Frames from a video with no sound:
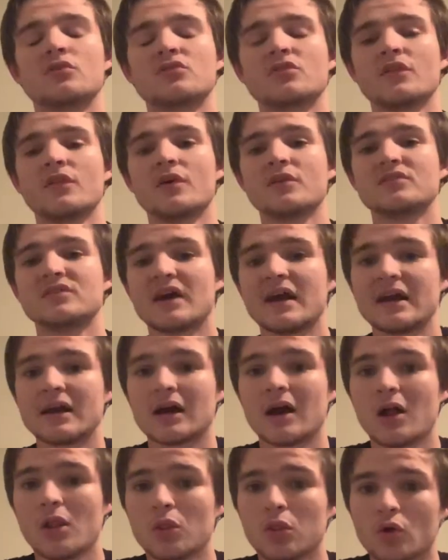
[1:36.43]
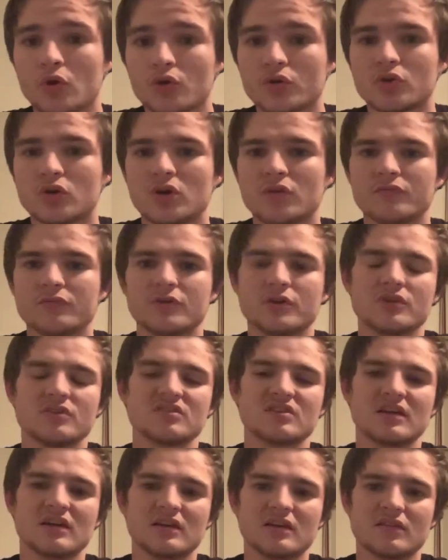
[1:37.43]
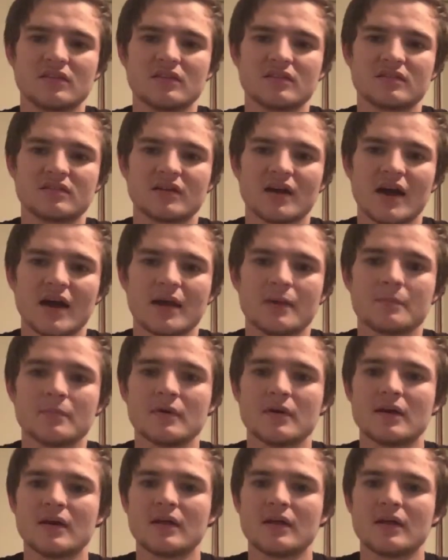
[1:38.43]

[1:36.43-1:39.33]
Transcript: so they'll take a lot of confidence into this game.